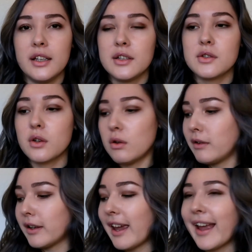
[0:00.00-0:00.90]
So
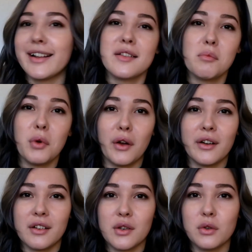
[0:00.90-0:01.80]
again,
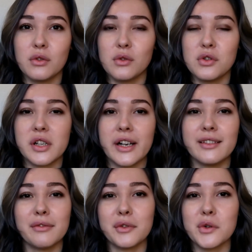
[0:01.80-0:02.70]
Pyunkang
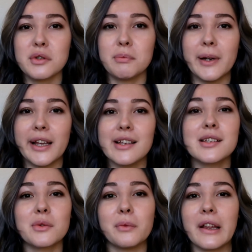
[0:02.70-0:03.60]
shared first place
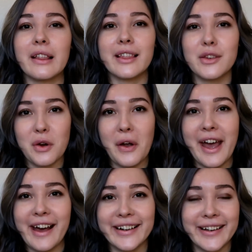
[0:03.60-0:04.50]
with
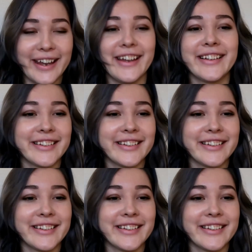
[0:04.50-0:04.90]
Troiareuke.